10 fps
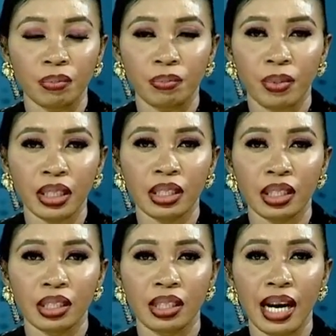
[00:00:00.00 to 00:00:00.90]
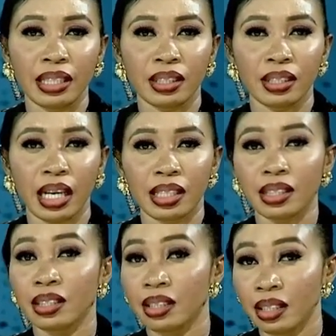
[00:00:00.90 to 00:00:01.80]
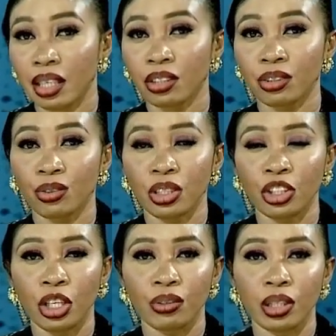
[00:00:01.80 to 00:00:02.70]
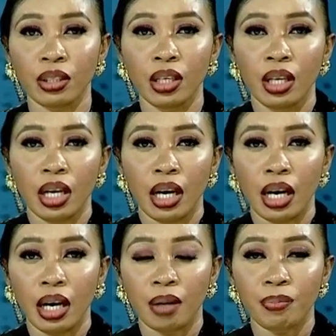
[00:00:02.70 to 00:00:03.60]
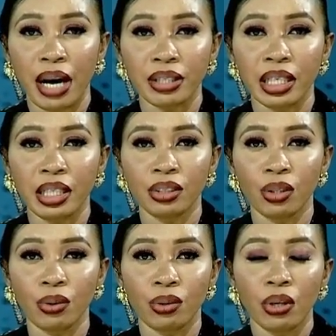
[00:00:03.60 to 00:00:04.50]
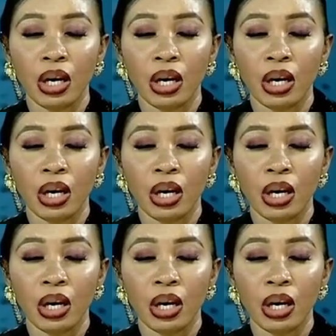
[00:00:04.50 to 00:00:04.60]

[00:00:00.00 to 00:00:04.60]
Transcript: person is there as, as the Secretary General, uh, Barkindo.